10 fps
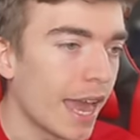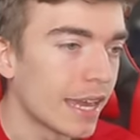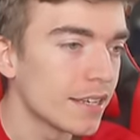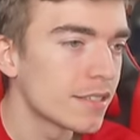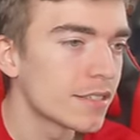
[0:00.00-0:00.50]

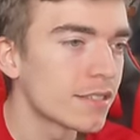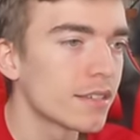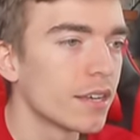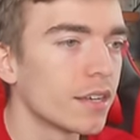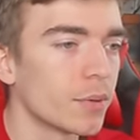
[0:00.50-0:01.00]
eggs.
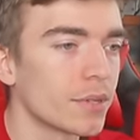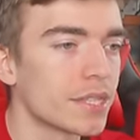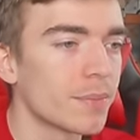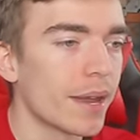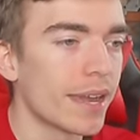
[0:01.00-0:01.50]
You want to
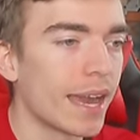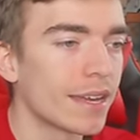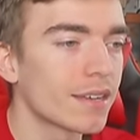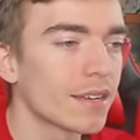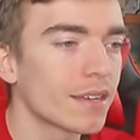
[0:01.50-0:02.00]
see my
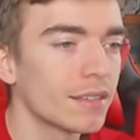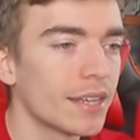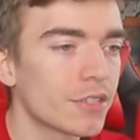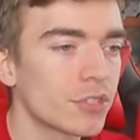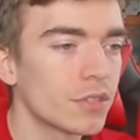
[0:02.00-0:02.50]
egg
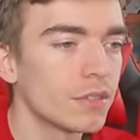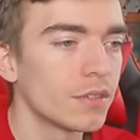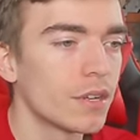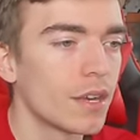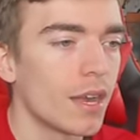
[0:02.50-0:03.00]

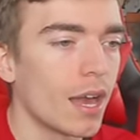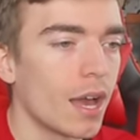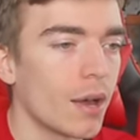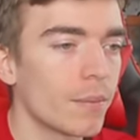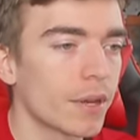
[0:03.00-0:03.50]
collection?
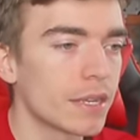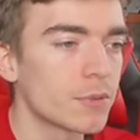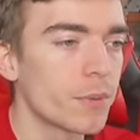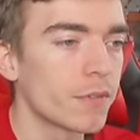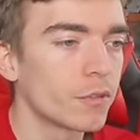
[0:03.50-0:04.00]
Okay,
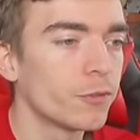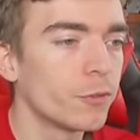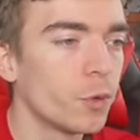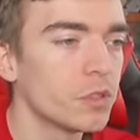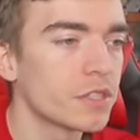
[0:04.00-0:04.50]
so we've got
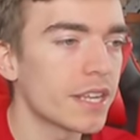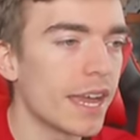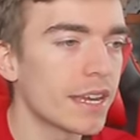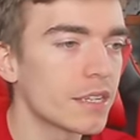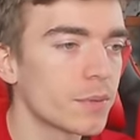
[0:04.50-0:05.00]
fool's
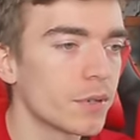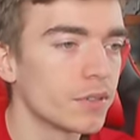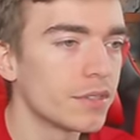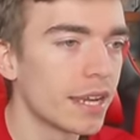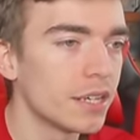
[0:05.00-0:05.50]
eggs. We
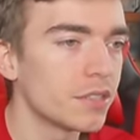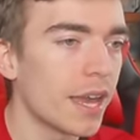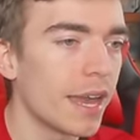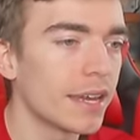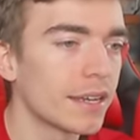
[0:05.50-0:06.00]
got danger
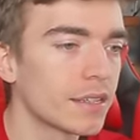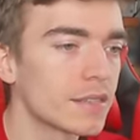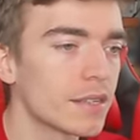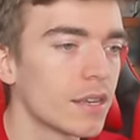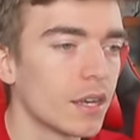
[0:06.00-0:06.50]

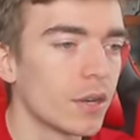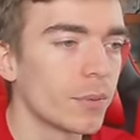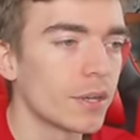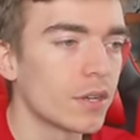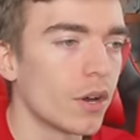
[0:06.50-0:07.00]
eggs.
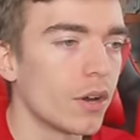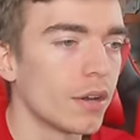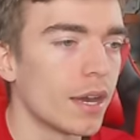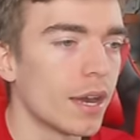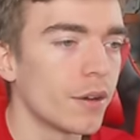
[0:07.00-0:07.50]
We
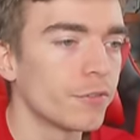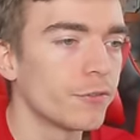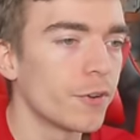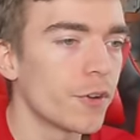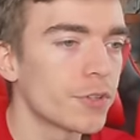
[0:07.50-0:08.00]
got
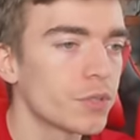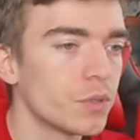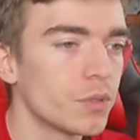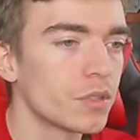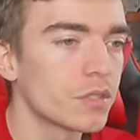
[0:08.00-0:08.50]

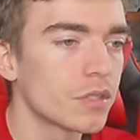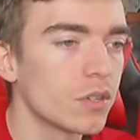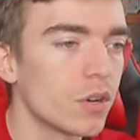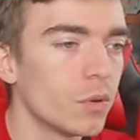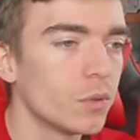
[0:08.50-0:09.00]
fossils,
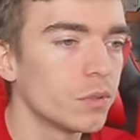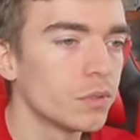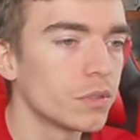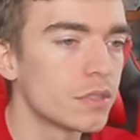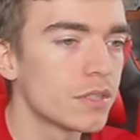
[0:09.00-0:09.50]

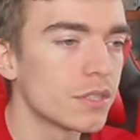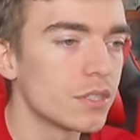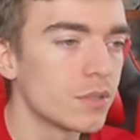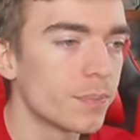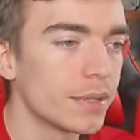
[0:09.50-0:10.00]
golds,
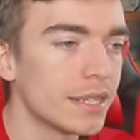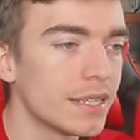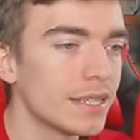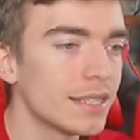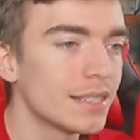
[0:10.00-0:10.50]

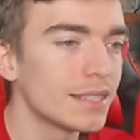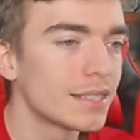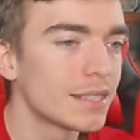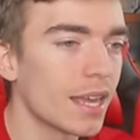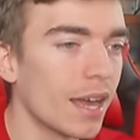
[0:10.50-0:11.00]

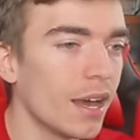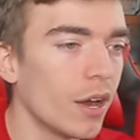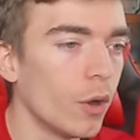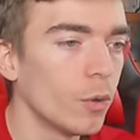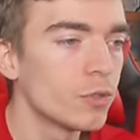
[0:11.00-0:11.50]
Japanese,
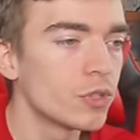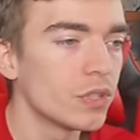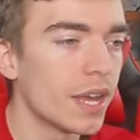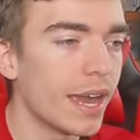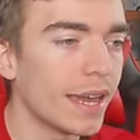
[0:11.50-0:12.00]

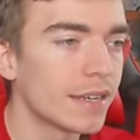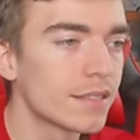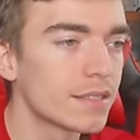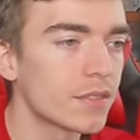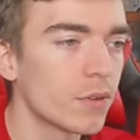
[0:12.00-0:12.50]
ocean
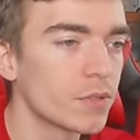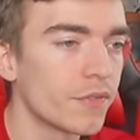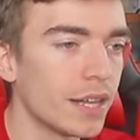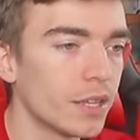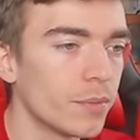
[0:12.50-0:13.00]
eggs. Those are
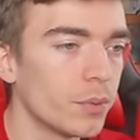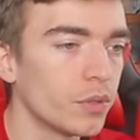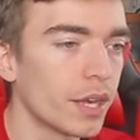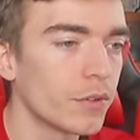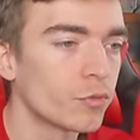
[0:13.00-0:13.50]

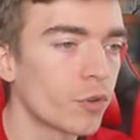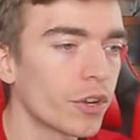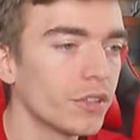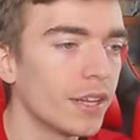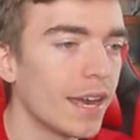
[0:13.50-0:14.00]
valuable. A royal